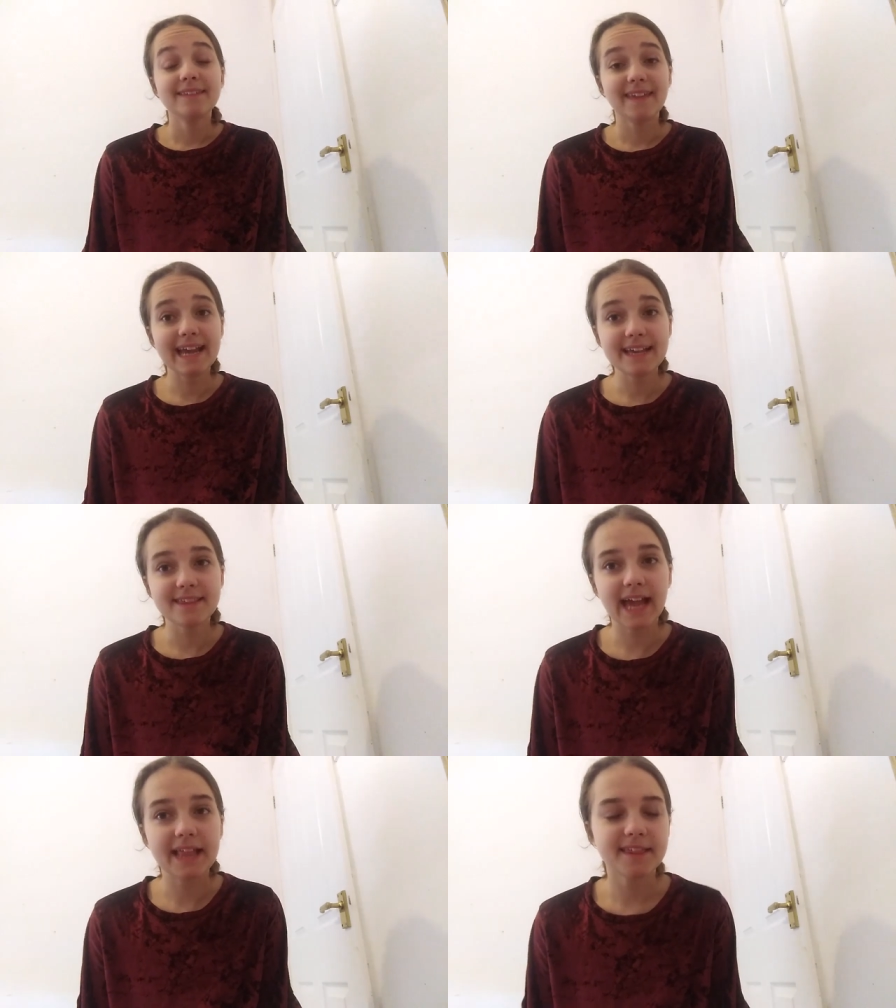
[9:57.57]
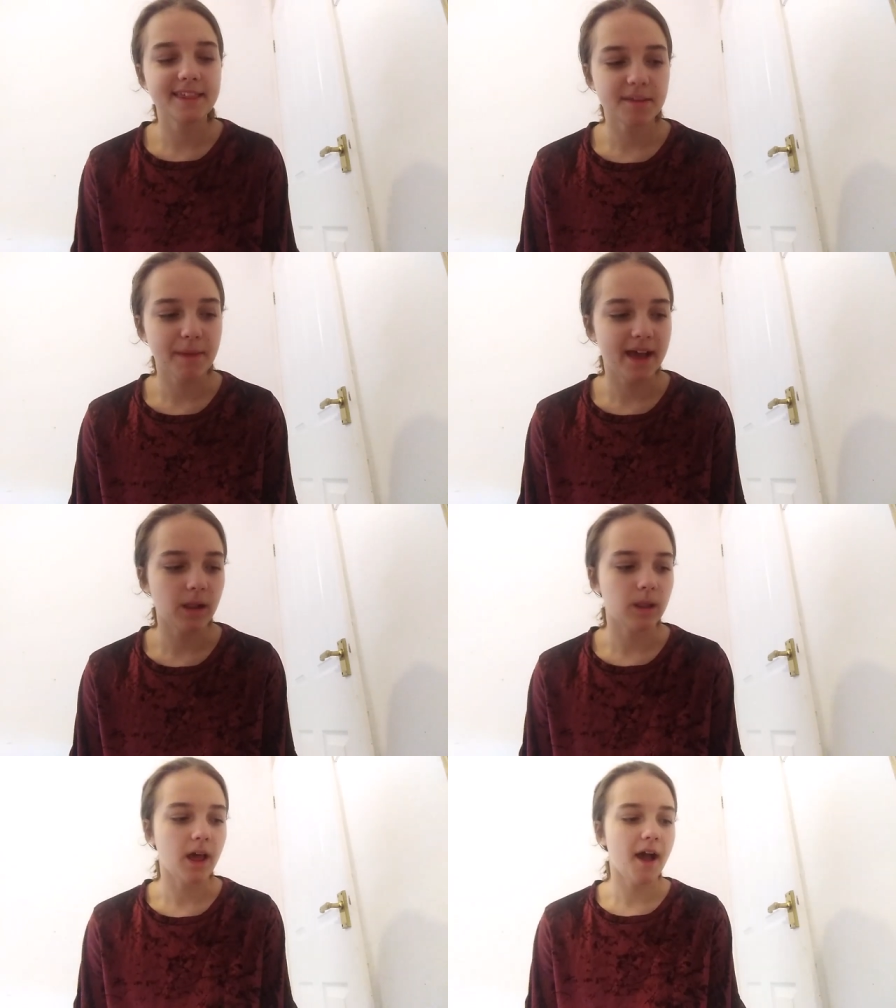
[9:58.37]
taste and
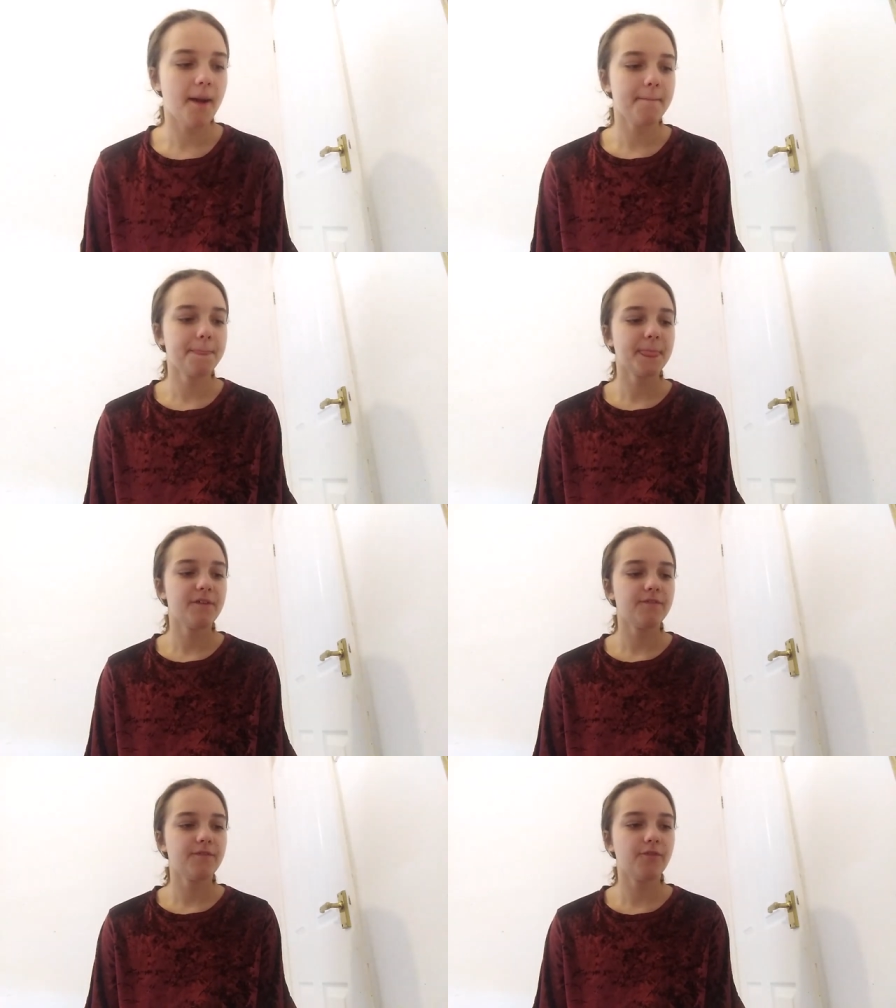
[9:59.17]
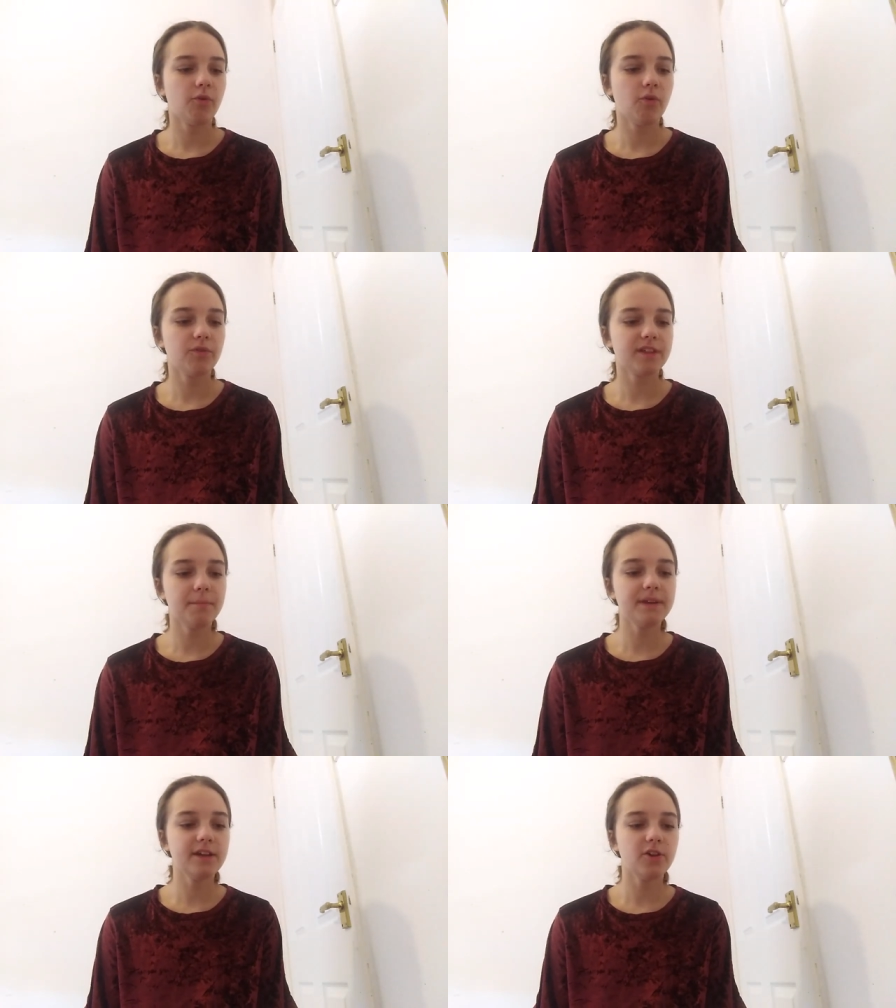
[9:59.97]
smell. For
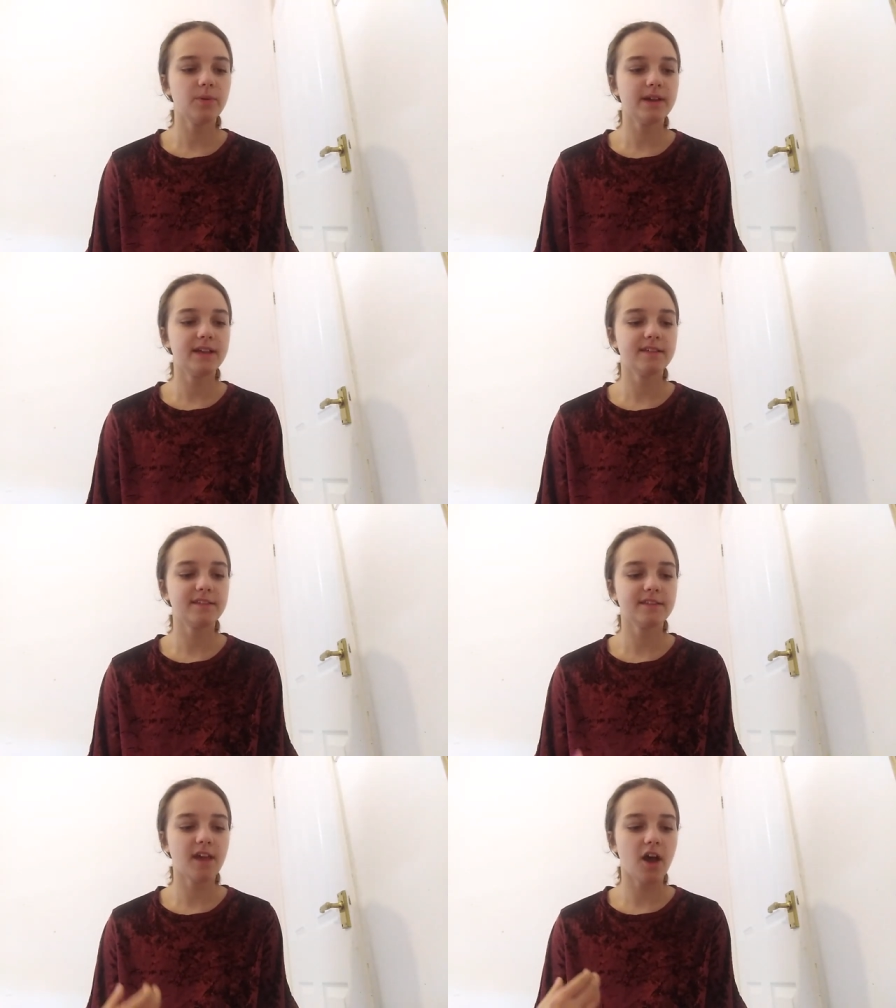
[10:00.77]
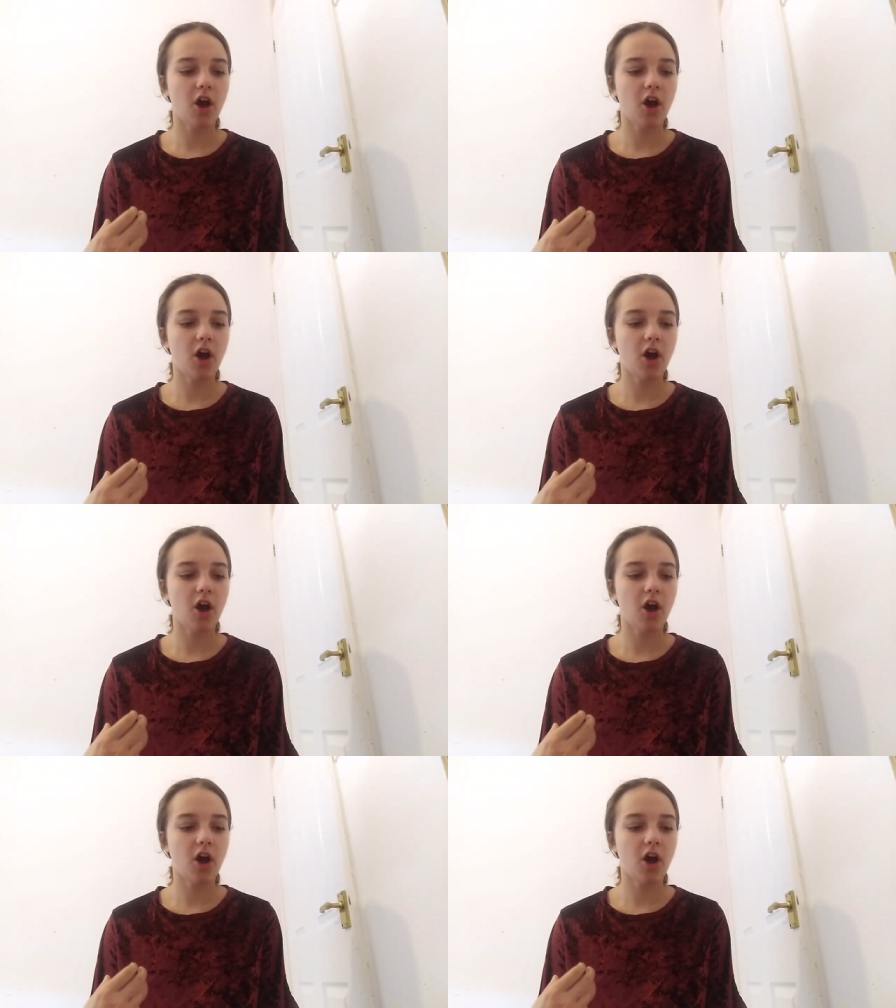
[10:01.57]
somebody who is